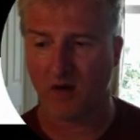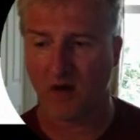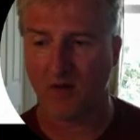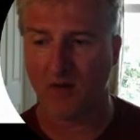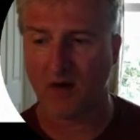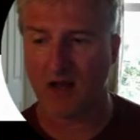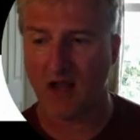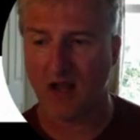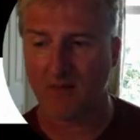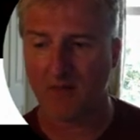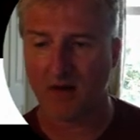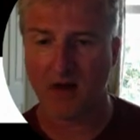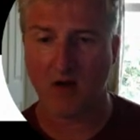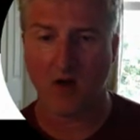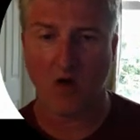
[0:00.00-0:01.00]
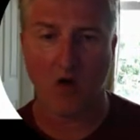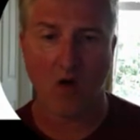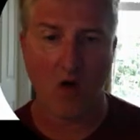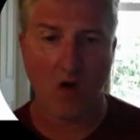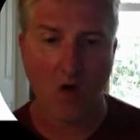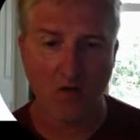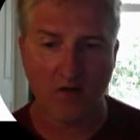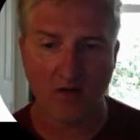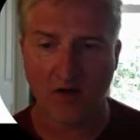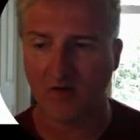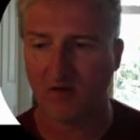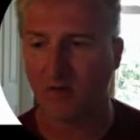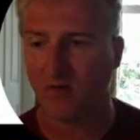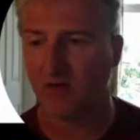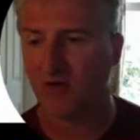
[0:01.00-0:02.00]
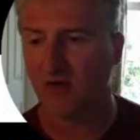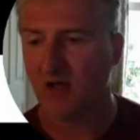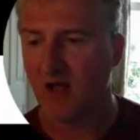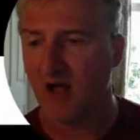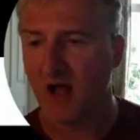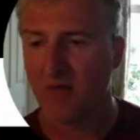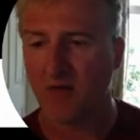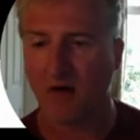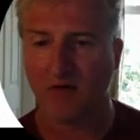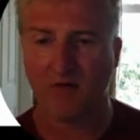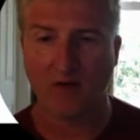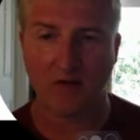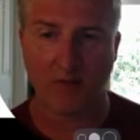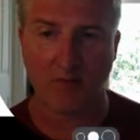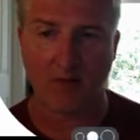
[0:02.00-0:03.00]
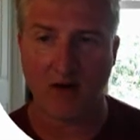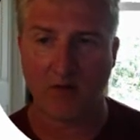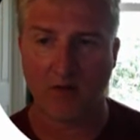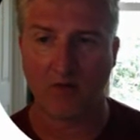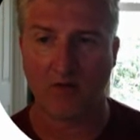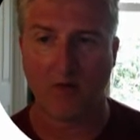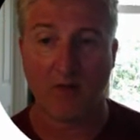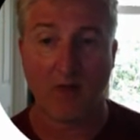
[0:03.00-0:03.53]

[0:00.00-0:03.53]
I want to add my own testimonies. I want to set the backgrounds up.